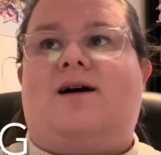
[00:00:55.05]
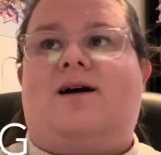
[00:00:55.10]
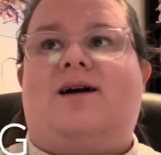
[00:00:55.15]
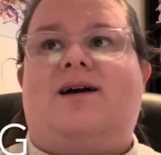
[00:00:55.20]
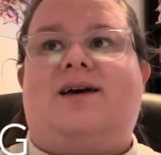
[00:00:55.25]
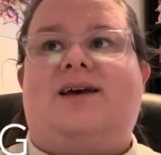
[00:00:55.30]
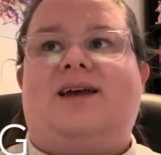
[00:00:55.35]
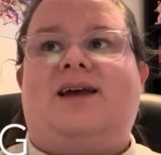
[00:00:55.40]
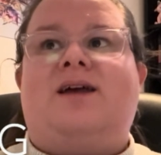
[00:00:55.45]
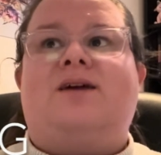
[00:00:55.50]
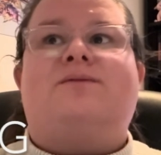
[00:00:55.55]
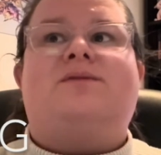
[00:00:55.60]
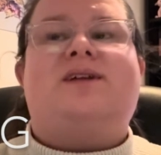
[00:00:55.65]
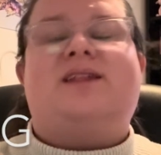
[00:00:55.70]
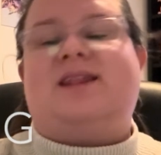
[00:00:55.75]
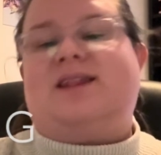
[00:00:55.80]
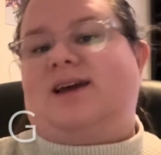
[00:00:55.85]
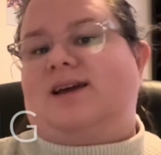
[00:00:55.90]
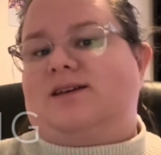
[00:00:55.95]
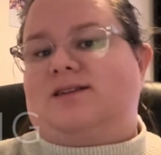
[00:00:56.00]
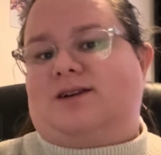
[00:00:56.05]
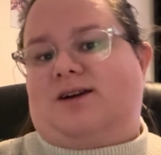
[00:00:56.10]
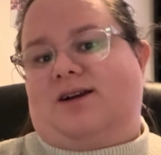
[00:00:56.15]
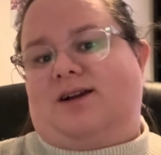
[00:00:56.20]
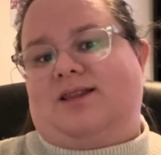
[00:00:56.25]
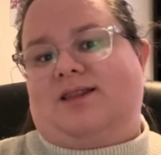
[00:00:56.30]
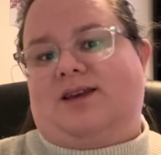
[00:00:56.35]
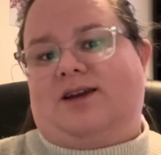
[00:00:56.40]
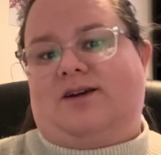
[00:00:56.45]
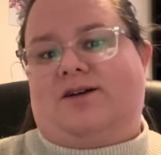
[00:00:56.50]
I really like
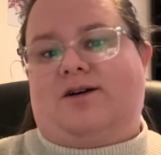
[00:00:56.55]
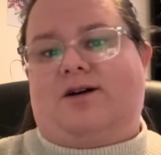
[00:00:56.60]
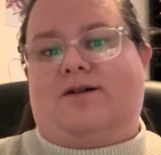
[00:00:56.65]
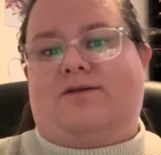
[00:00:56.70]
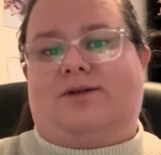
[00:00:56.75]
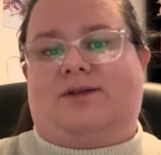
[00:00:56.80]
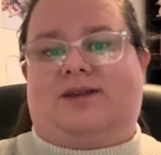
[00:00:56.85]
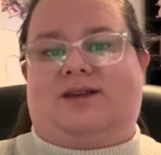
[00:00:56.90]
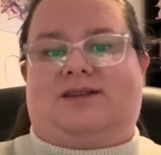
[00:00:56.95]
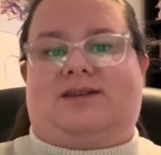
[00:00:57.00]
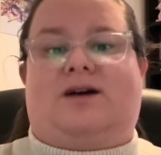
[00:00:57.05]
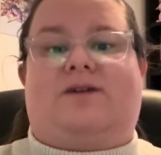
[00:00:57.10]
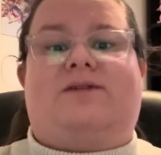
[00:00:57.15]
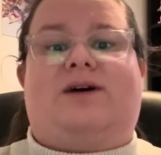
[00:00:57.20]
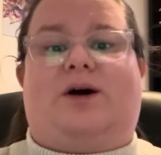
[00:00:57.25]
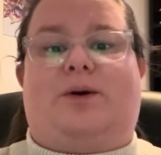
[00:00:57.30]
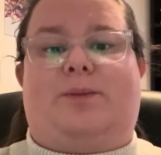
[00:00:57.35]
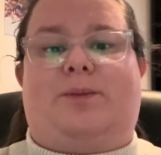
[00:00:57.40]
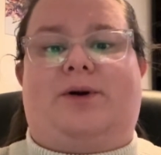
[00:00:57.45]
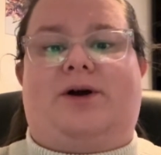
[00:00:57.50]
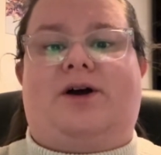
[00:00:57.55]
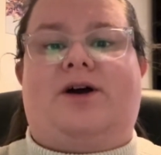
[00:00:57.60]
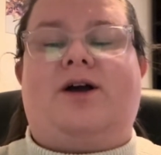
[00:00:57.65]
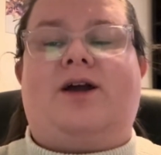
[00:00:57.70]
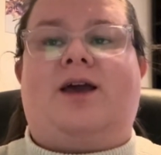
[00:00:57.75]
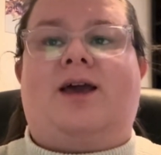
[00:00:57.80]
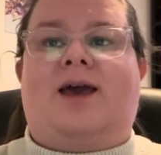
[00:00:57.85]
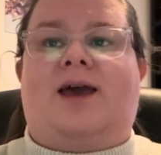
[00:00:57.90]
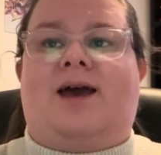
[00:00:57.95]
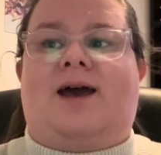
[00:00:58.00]
starting the year off with a self-help
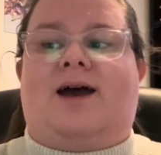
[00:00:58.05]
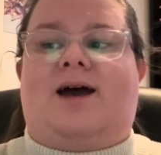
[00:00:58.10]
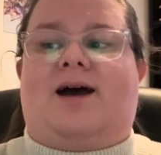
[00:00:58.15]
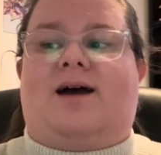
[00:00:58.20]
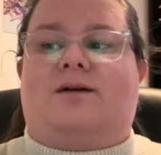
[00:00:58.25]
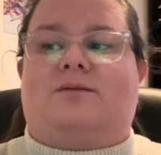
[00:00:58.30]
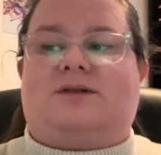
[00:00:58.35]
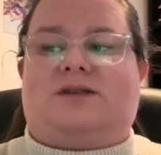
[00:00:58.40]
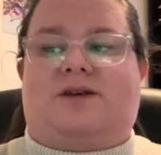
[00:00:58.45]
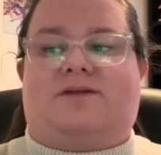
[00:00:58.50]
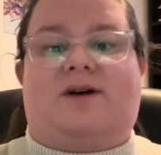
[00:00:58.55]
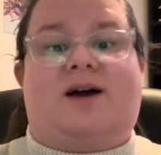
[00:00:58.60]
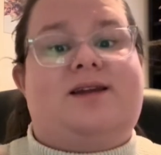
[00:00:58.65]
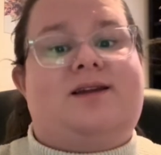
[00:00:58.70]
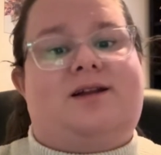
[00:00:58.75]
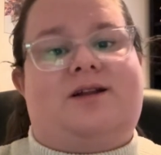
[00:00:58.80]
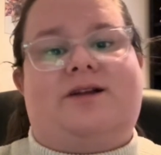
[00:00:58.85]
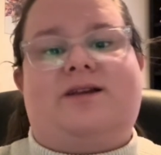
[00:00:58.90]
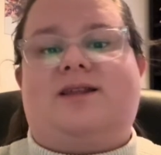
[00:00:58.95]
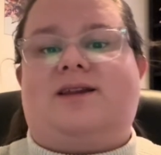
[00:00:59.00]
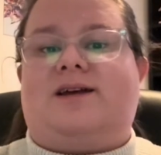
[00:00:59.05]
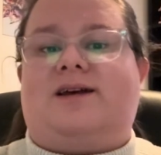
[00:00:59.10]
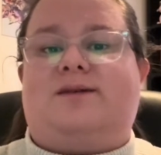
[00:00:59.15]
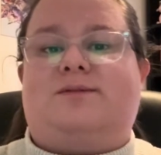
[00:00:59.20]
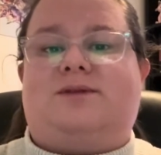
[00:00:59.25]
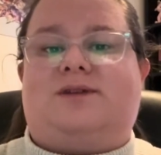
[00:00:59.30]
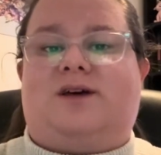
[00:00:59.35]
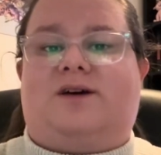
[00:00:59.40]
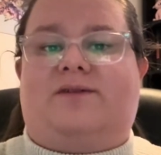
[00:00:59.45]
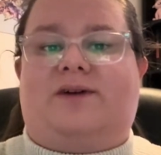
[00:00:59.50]
book, because I find a lot of the
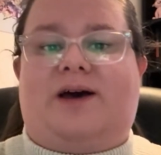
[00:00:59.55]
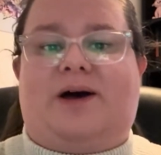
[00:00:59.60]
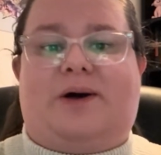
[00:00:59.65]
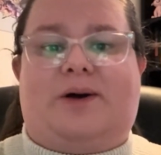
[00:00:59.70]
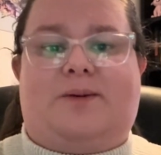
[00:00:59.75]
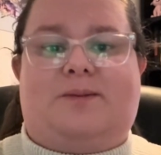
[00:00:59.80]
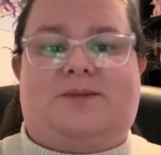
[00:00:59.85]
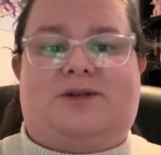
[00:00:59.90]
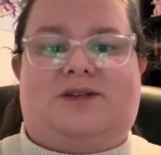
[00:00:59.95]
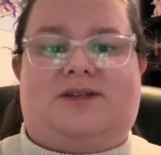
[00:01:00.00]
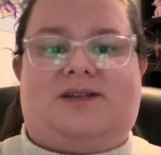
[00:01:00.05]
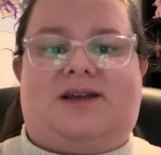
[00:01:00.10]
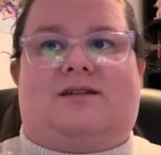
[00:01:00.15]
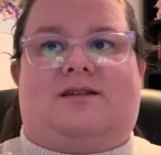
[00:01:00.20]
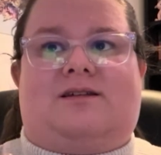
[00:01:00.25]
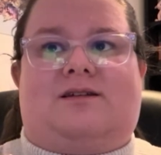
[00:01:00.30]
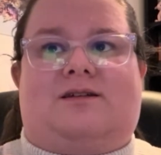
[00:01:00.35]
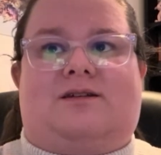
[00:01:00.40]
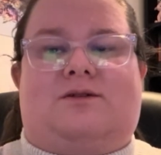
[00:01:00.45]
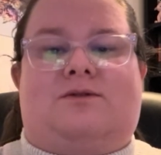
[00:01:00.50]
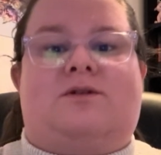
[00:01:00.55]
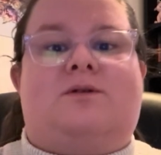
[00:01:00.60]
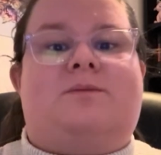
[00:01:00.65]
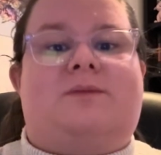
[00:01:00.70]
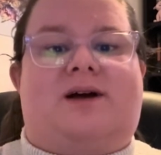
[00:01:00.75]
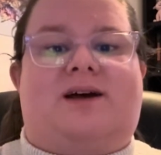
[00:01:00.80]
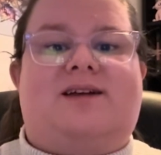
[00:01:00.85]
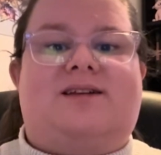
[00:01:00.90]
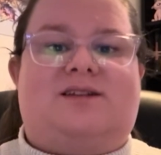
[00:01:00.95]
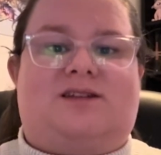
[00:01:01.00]
time self-help just
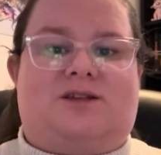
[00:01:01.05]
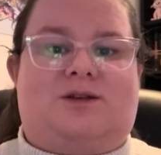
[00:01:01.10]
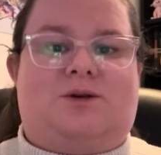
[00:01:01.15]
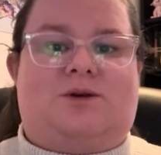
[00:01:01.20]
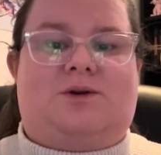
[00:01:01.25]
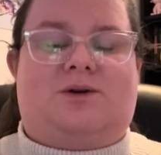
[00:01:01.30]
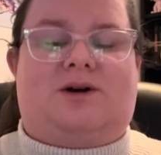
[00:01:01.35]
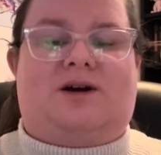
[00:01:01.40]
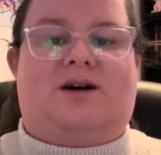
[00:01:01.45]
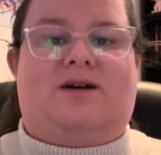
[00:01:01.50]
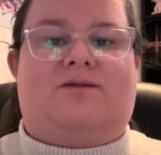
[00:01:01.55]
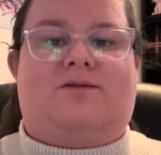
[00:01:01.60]
reminds you of